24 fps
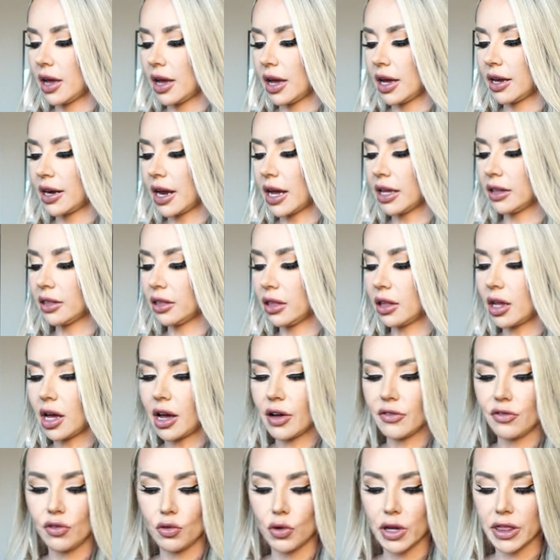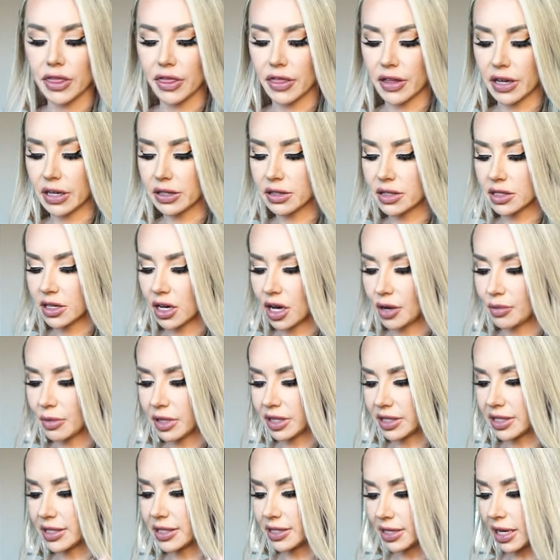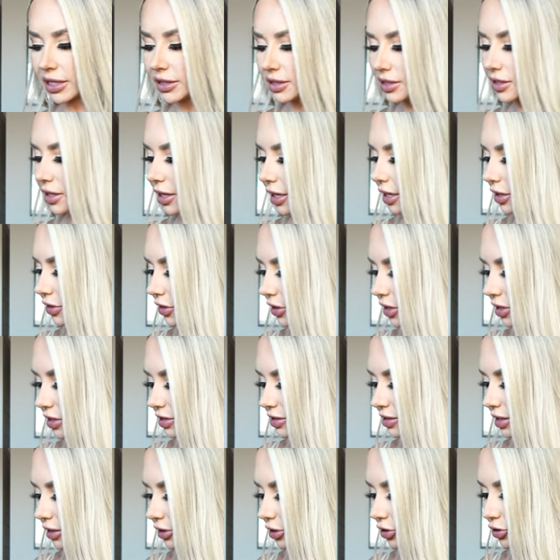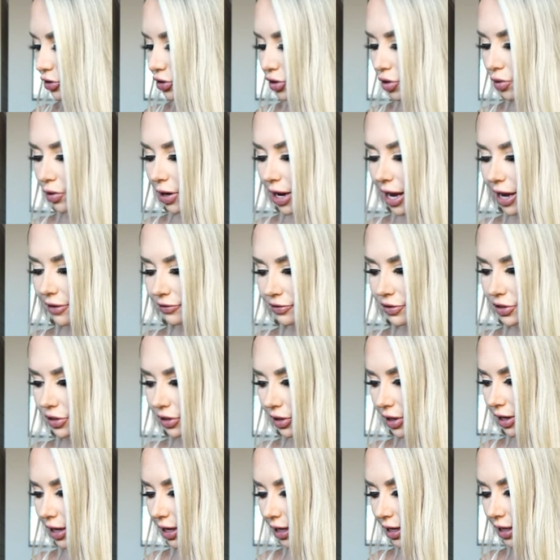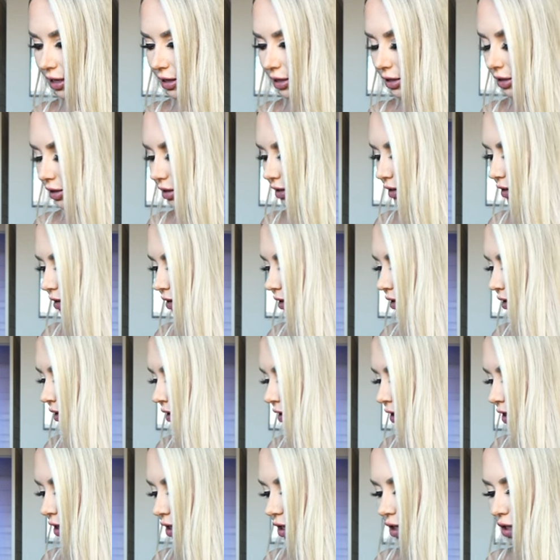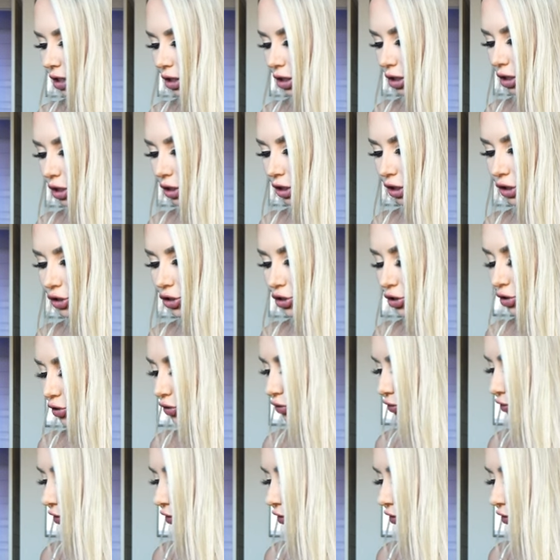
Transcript: And I love when things come in sets like this and you don't have to like look too